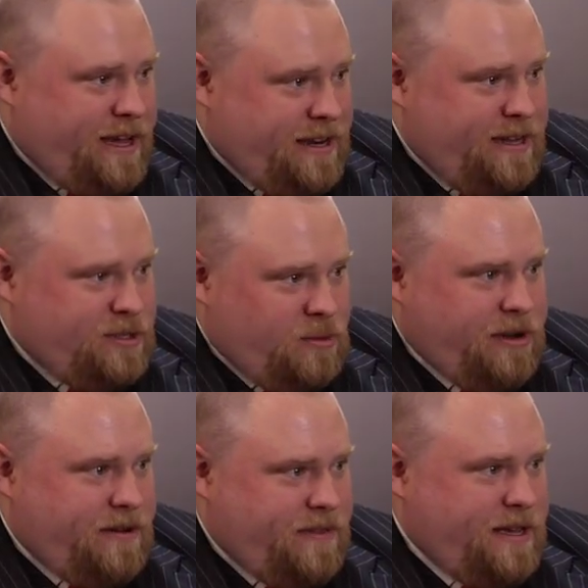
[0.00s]
in each
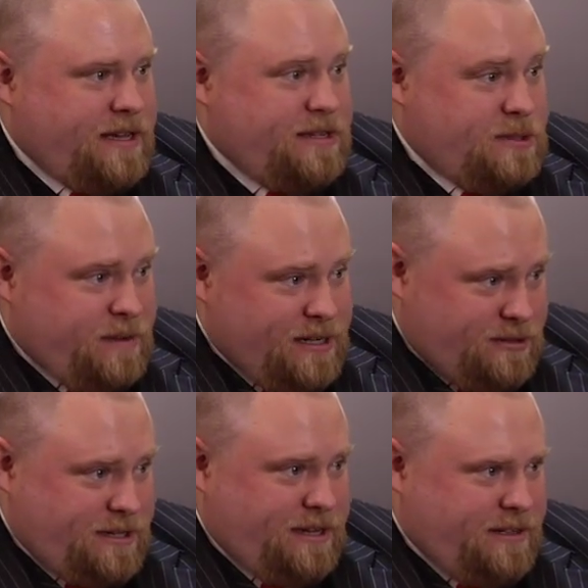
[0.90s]
one of the
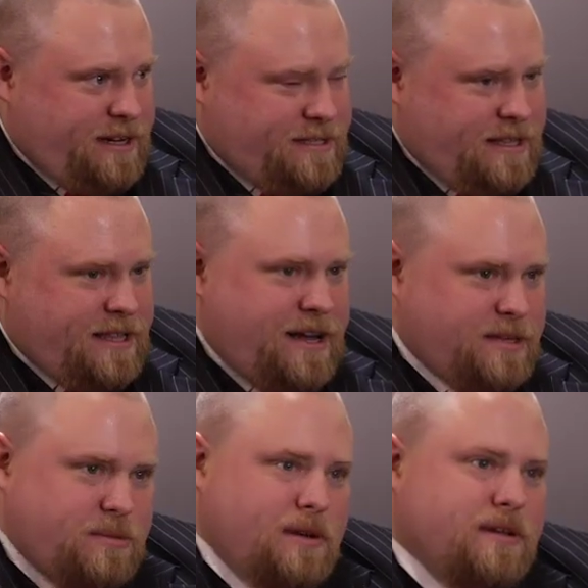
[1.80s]
specialty clinics at the
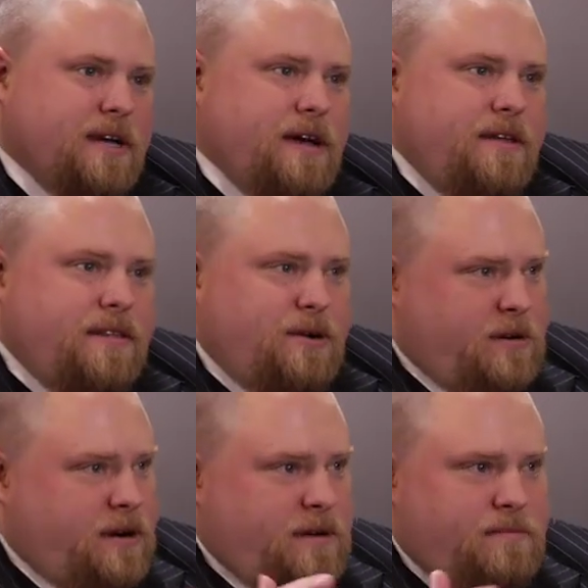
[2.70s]
hospital, there
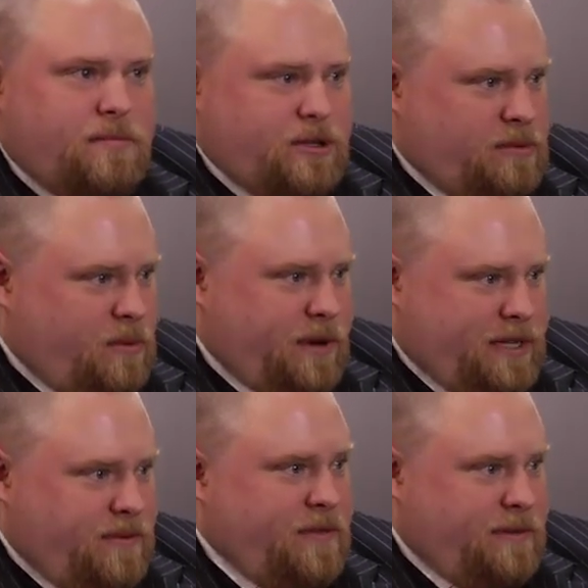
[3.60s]
were multiple
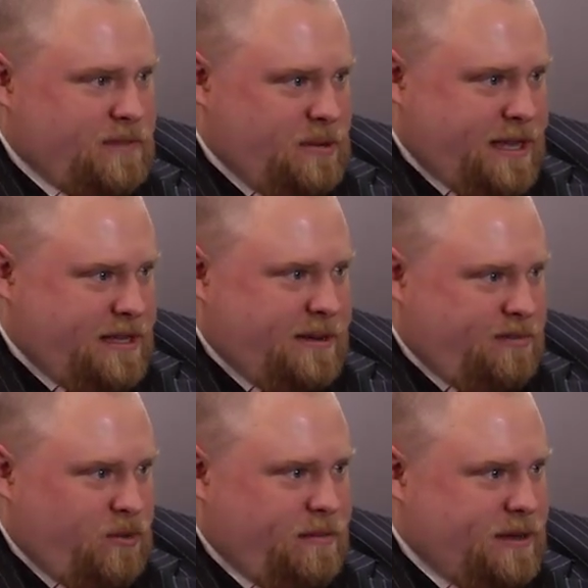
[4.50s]
ways for them to make the
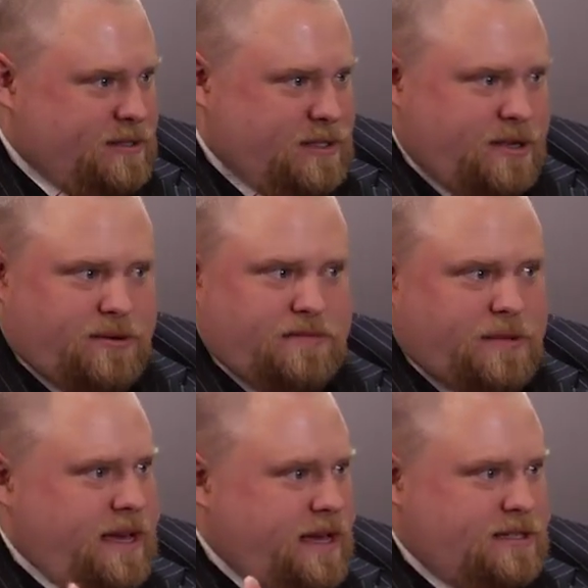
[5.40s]
appointment. So
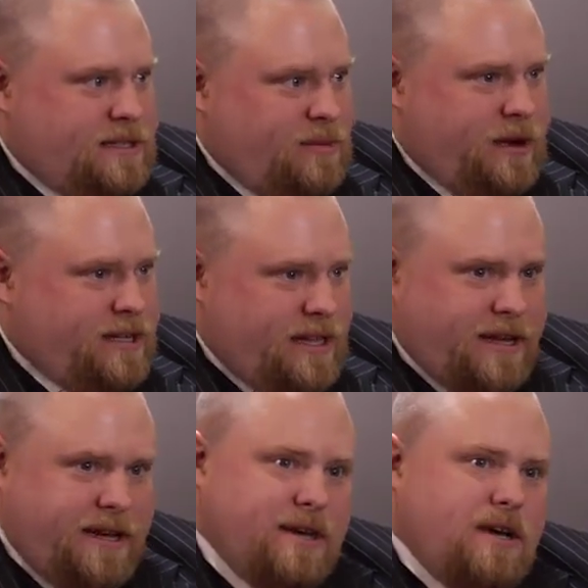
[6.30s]
in some ways
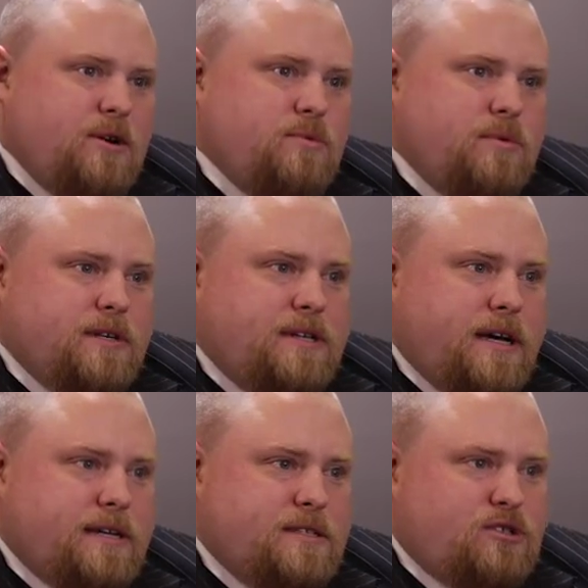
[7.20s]
they would
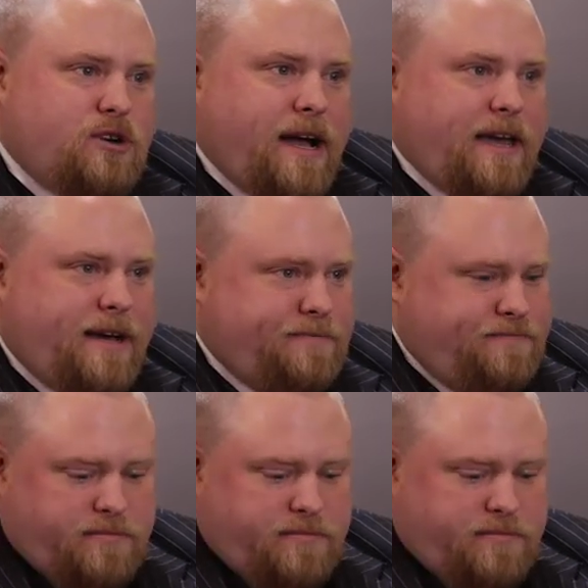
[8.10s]
do tracking